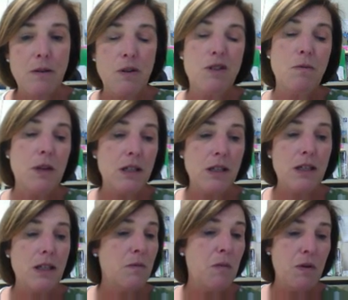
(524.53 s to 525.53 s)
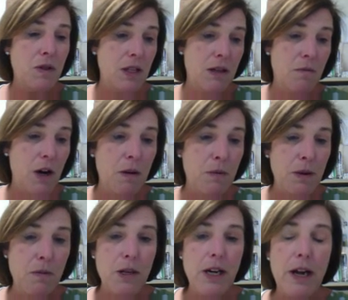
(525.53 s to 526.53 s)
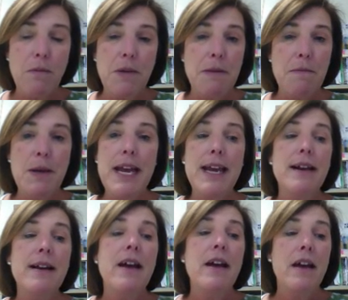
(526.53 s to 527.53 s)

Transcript: which means that this protein probably would not be made,